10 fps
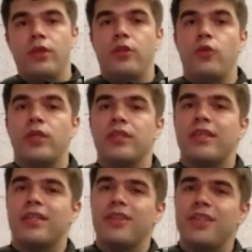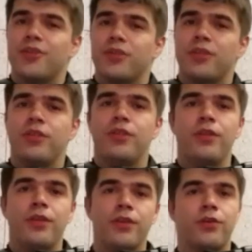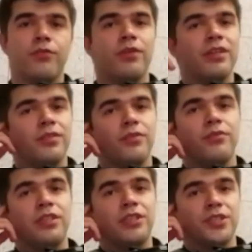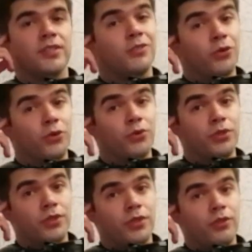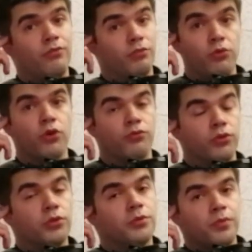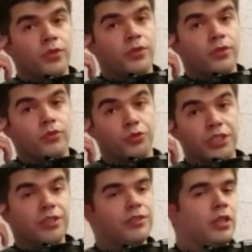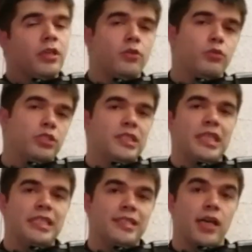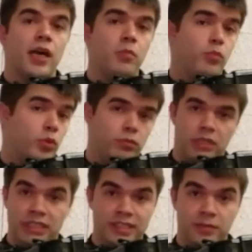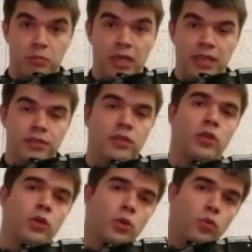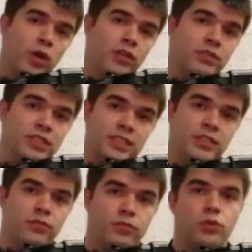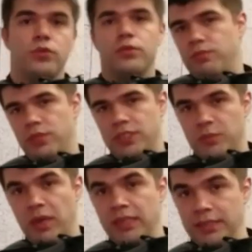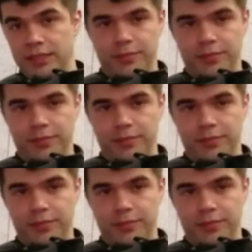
you can clearly hear that there's a tone, the 4 foot reed, which stays up and doesn't bend, while the 16 foot is bending.